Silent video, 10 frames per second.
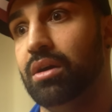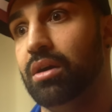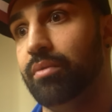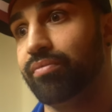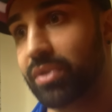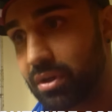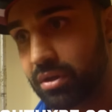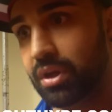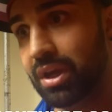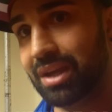Uh,
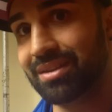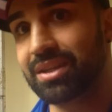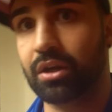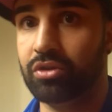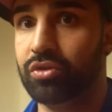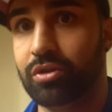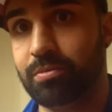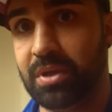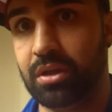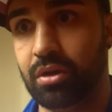in the ticker, so to
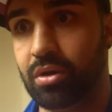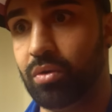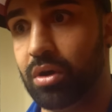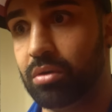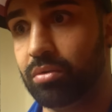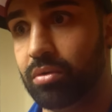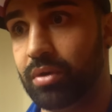speak. You know, uh,